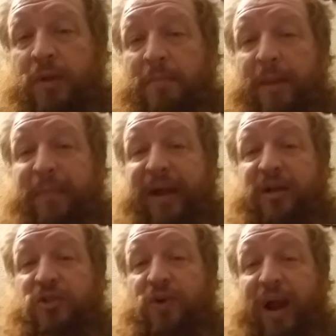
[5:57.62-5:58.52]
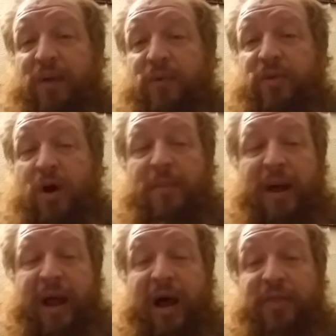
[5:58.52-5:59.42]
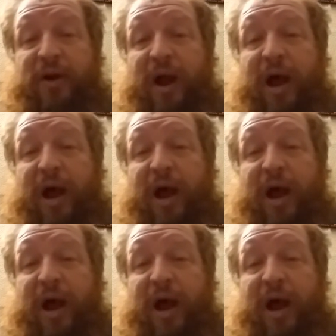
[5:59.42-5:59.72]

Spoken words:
my baker's rack with all my other